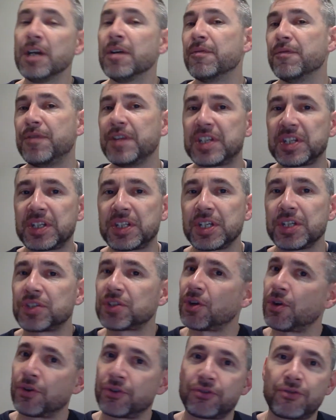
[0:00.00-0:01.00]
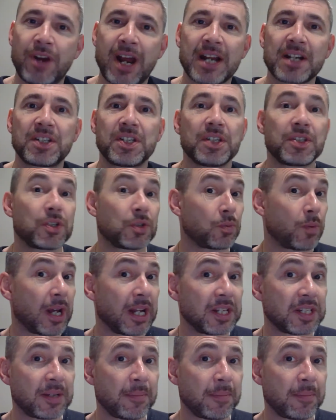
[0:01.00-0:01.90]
visitors, contractors, as well as